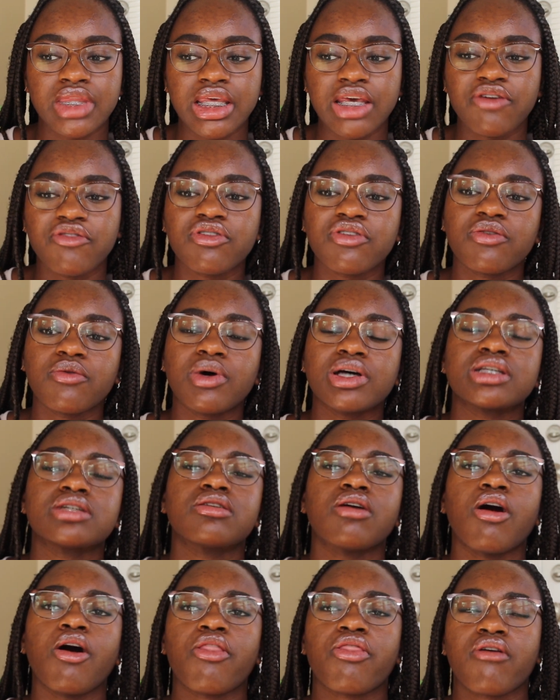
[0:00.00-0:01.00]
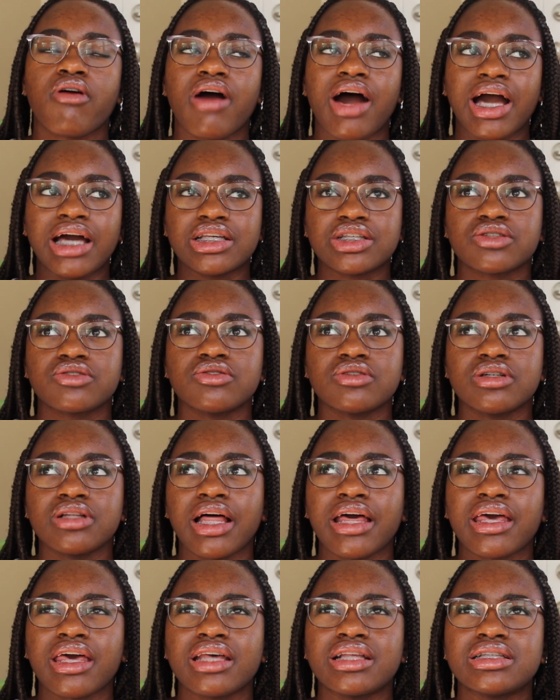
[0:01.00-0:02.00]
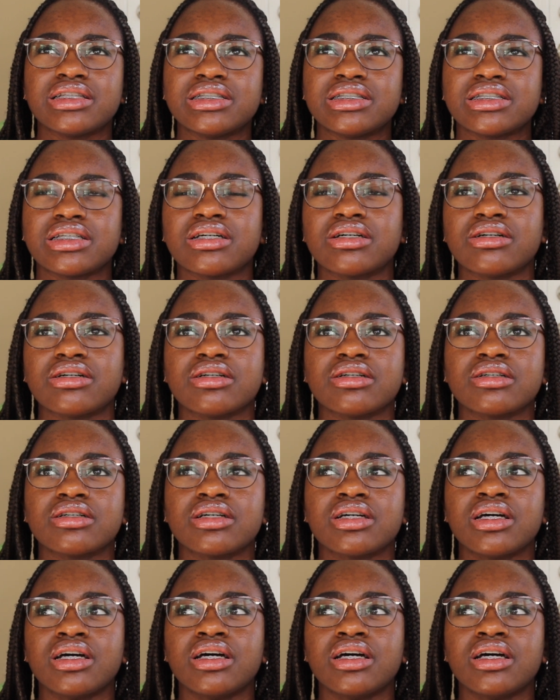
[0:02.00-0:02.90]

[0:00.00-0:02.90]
Even if it wasn't all throughout high school, like it still